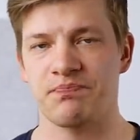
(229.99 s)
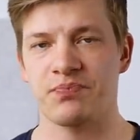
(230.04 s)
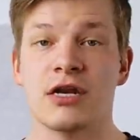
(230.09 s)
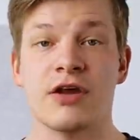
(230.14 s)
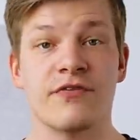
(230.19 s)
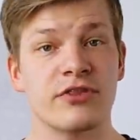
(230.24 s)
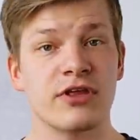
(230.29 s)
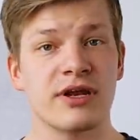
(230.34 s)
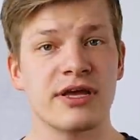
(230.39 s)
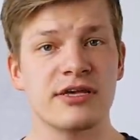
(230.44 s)

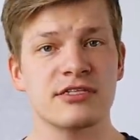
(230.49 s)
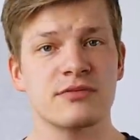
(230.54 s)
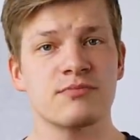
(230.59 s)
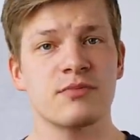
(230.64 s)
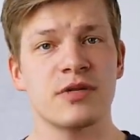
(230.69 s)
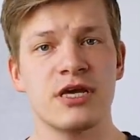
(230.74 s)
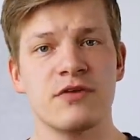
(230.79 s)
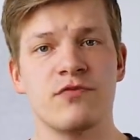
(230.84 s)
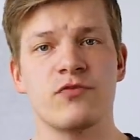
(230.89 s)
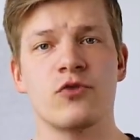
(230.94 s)
Nevertheless,
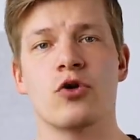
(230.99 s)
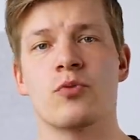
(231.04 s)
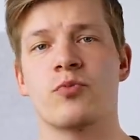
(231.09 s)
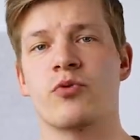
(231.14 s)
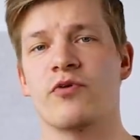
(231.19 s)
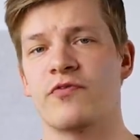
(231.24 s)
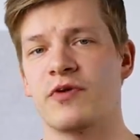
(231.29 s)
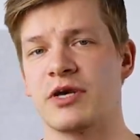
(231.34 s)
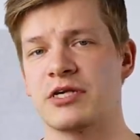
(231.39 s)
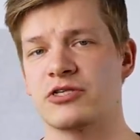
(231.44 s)
if your
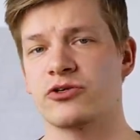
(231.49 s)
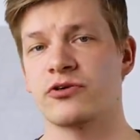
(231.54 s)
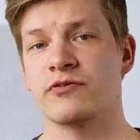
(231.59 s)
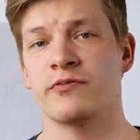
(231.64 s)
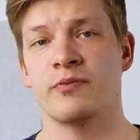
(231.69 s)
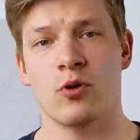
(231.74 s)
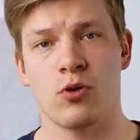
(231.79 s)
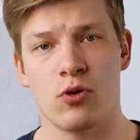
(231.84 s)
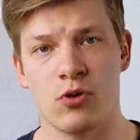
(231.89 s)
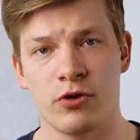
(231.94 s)

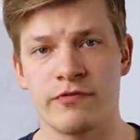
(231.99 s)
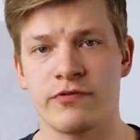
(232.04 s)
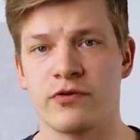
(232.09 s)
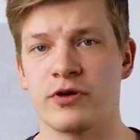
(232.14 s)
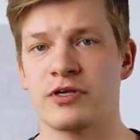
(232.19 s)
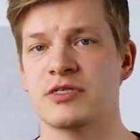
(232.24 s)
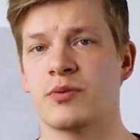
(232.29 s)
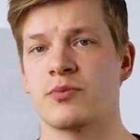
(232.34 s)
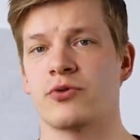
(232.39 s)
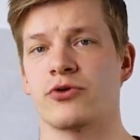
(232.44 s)
professor or, for
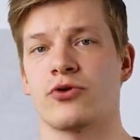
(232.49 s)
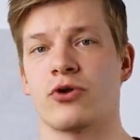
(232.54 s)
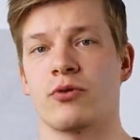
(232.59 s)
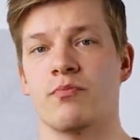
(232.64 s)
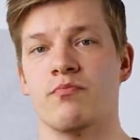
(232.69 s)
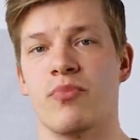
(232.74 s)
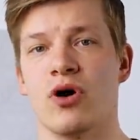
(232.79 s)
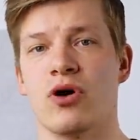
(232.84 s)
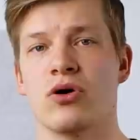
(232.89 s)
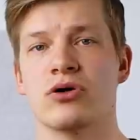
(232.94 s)
example, your
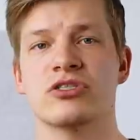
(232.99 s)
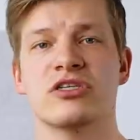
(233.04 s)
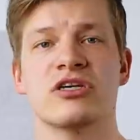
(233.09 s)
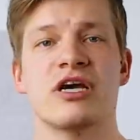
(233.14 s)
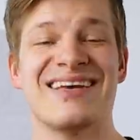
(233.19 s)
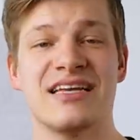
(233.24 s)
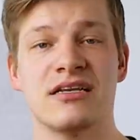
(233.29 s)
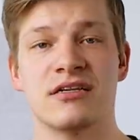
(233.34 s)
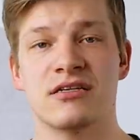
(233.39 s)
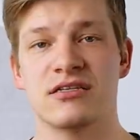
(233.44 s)
boss
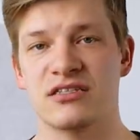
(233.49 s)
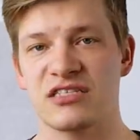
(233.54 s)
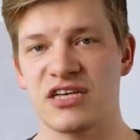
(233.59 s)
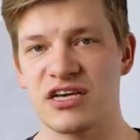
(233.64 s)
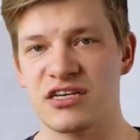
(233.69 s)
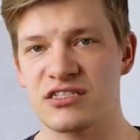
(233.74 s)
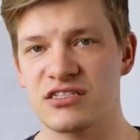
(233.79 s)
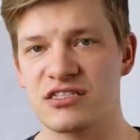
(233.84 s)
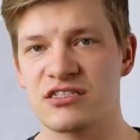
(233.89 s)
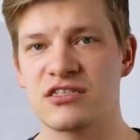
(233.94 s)

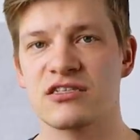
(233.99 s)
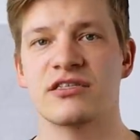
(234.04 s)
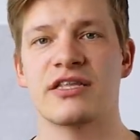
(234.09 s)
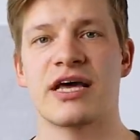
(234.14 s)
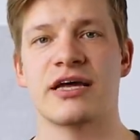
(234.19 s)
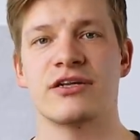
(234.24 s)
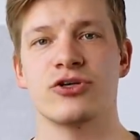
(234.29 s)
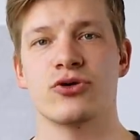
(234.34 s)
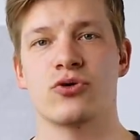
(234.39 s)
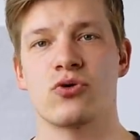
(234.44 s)
insists
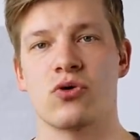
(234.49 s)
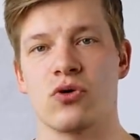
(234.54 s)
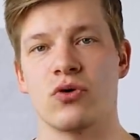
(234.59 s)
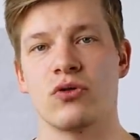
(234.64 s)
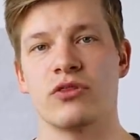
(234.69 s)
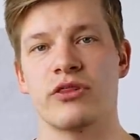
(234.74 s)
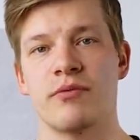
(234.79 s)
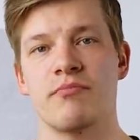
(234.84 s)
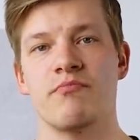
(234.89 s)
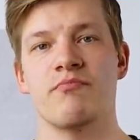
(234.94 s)
that you
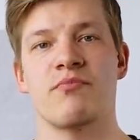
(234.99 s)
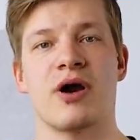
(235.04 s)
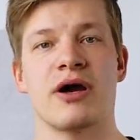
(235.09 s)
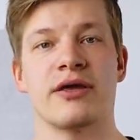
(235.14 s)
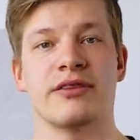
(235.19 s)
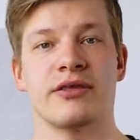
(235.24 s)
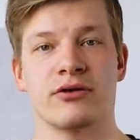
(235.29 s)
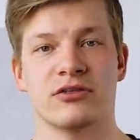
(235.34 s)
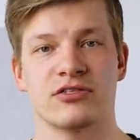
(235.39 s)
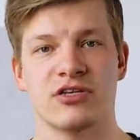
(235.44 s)
call them by
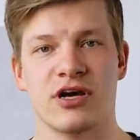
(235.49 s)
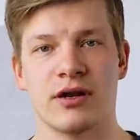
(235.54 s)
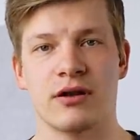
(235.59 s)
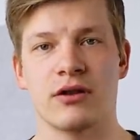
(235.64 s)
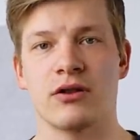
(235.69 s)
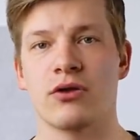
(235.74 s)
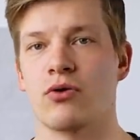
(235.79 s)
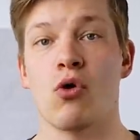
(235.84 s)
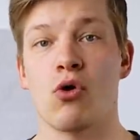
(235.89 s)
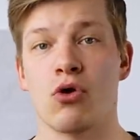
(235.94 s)
their
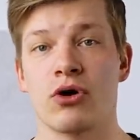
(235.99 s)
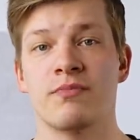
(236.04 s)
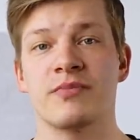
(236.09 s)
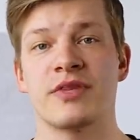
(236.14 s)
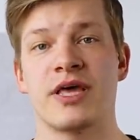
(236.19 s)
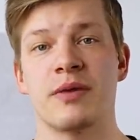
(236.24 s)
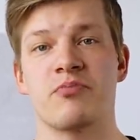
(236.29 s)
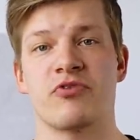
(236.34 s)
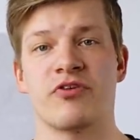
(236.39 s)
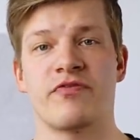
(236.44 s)
title, or
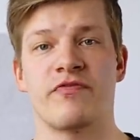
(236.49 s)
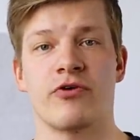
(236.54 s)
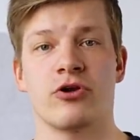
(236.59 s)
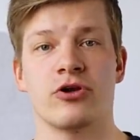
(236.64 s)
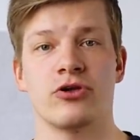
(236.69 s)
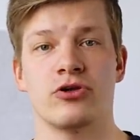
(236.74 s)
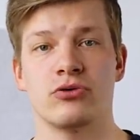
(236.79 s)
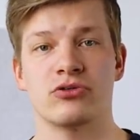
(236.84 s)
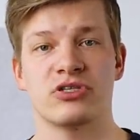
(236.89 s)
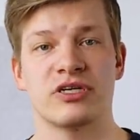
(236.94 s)
they prefer
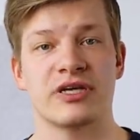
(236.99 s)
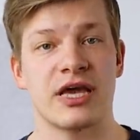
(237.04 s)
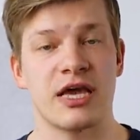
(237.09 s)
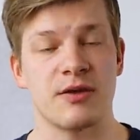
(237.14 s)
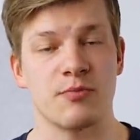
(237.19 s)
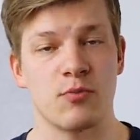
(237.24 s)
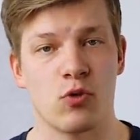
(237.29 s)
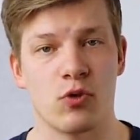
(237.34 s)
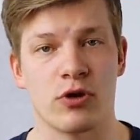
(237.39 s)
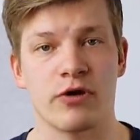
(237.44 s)
using a
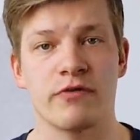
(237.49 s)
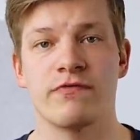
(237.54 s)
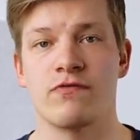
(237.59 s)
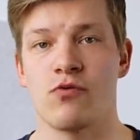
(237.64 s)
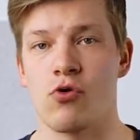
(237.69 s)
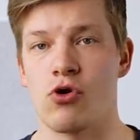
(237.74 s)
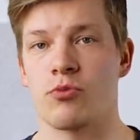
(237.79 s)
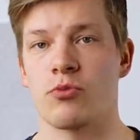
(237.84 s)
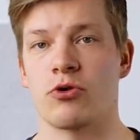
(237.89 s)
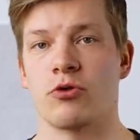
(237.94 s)
more
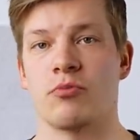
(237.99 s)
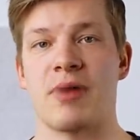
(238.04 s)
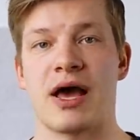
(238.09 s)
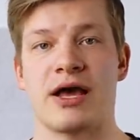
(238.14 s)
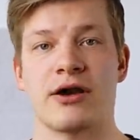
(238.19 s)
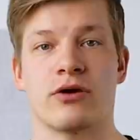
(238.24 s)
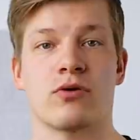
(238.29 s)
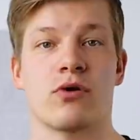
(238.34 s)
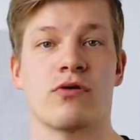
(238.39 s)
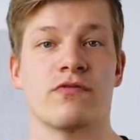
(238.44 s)
formal
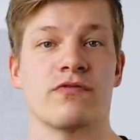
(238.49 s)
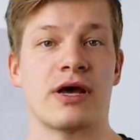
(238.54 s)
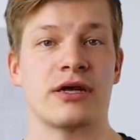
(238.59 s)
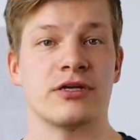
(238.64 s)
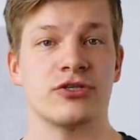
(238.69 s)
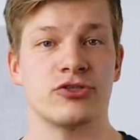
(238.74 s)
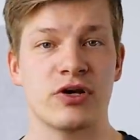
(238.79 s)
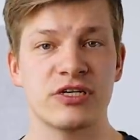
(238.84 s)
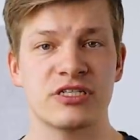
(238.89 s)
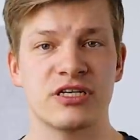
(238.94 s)
manner of
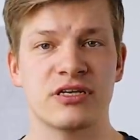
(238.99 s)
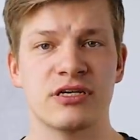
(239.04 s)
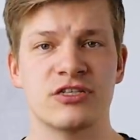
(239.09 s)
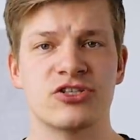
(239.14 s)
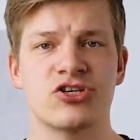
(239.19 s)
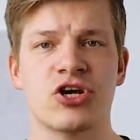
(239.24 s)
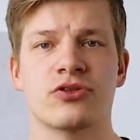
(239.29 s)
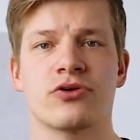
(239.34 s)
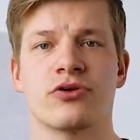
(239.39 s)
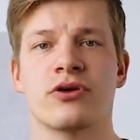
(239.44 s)
addressing
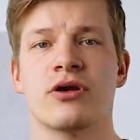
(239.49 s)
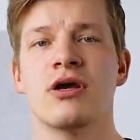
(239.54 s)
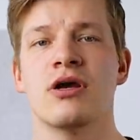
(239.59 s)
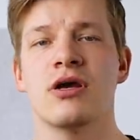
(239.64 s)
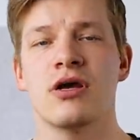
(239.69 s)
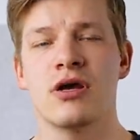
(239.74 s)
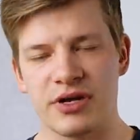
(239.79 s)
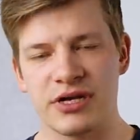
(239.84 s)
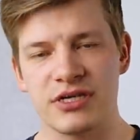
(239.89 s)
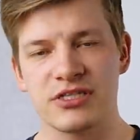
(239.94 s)
each other,
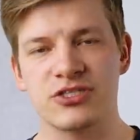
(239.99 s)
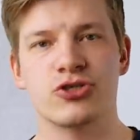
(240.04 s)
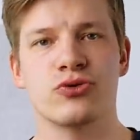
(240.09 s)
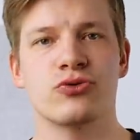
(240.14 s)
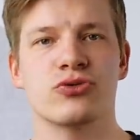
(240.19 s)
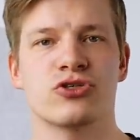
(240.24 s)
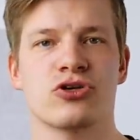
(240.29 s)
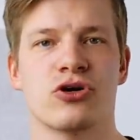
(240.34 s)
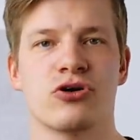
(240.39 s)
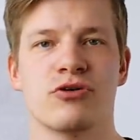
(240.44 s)
please
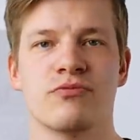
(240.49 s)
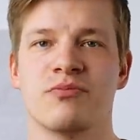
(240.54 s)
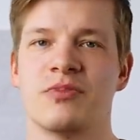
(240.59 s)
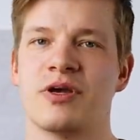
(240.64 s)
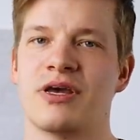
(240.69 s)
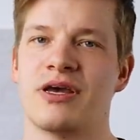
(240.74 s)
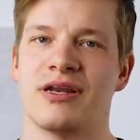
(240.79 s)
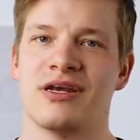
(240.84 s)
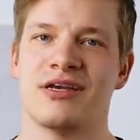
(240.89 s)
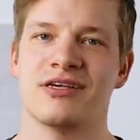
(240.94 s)
do so.
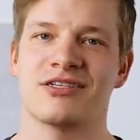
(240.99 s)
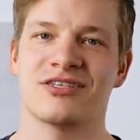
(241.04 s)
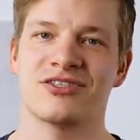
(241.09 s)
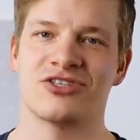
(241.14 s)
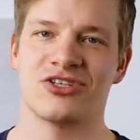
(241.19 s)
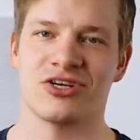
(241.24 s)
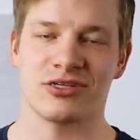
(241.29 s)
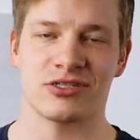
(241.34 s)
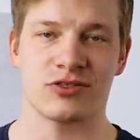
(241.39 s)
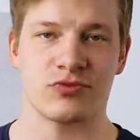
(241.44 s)
It is
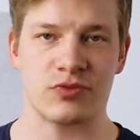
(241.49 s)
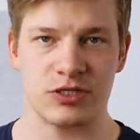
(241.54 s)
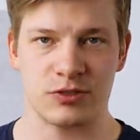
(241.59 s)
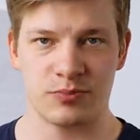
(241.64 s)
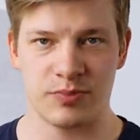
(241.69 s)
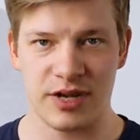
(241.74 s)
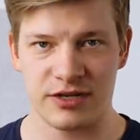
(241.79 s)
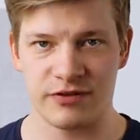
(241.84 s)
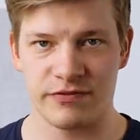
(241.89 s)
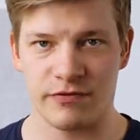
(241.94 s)
just
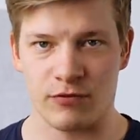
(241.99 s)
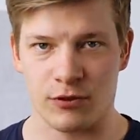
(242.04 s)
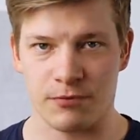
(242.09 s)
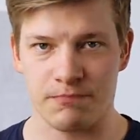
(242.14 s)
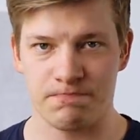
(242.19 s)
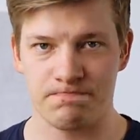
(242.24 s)
respectful.